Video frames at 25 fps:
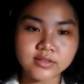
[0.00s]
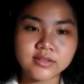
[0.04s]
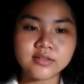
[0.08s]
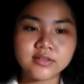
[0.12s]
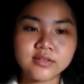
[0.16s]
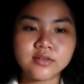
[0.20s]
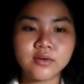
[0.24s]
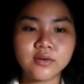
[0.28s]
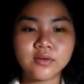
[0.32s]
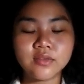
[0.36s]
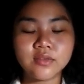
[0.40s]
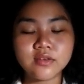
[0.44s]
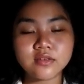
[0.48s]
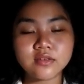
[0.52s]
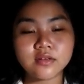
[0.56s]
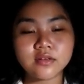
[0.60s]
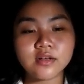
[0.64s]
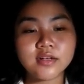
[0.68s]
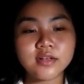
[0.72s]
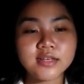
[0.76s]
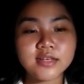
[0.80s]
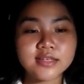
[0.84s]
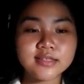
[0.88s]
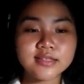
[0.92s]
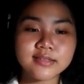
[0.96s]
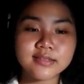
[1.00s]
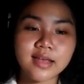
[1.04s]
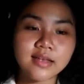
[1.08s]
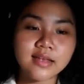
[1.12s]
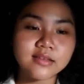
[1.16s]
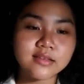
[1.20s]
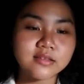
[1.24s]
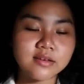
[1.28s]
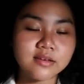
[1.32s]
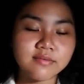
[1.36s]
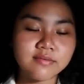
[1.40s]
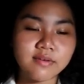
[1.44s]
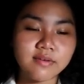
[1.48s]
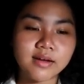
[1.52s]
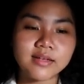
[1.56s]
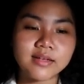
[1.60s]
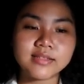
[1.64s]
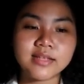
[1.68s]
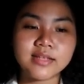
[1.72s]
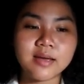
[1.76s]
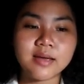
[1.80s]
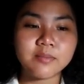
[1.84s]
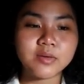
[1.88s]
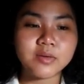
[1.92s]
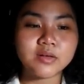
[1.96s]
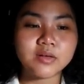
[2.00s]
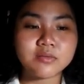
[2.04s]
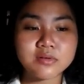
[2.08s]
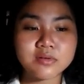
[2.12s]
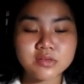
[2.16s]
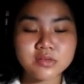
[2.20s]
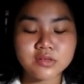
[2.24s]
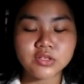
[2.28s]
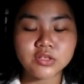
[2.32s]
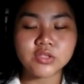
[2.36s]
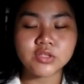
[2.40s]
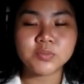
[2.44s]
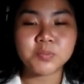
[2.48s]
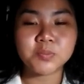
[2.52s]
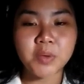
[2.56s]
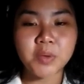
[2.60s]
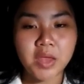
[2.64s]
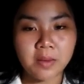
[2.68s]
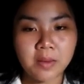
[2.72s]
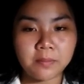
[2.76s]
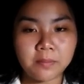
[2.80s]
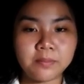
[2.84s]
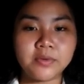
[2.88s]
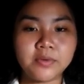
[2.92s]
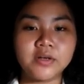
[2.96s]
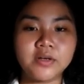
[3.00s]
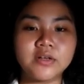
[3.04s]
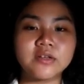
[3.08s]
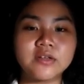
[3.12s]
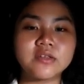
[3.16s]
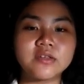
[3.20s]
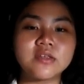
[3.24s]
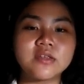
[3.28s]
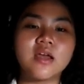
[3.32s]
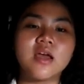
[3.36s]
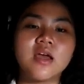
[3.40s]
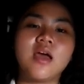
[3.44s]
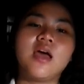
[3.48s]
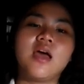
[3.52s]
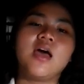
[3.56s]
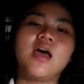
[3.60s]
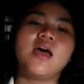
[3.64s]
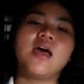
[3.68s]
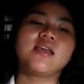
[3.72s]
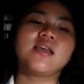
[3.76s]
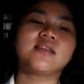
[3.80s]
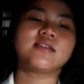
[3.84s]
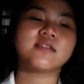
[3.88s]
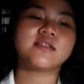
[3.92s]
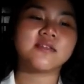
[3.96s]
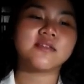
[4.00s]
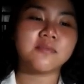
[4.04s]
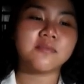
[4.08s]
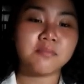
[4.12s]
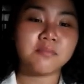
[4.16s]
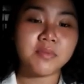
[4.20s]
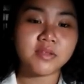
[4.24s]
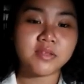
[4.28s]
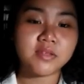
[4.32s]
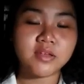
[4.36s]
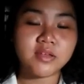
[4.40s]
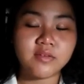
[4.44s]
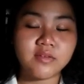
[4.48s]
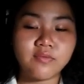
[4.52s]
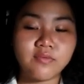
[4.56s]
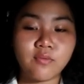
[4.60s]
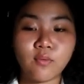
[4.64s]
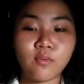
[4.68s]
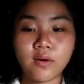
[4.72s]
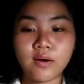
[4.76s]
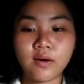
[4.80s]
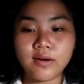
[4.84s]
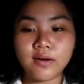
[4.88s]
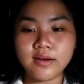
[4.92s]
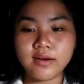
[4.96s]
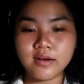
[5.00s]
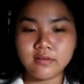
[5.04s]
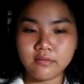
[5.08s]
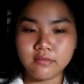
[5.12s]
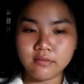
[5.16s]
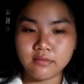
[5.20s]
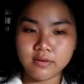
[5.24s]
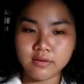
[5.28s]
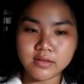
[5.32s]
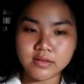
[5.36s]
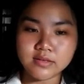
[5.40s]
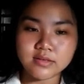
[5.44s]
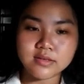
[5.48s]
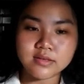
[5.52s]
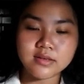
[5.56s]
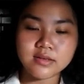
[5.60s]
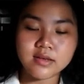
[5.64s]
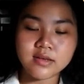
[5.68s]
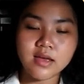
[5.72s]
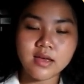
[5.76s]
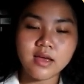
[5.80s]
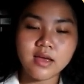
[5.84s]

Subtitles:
So these are the extensive academic research papers submitted for degrees.